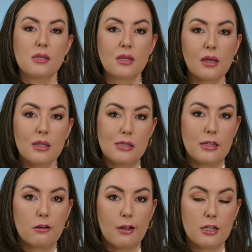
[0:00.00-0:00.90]
is a
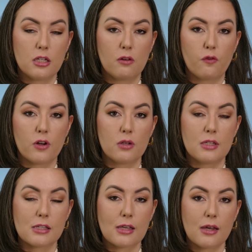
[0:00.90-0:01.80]
consideration for
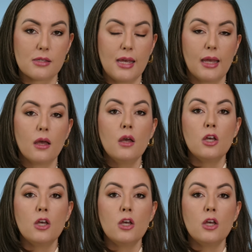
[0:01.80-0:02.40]
discussing,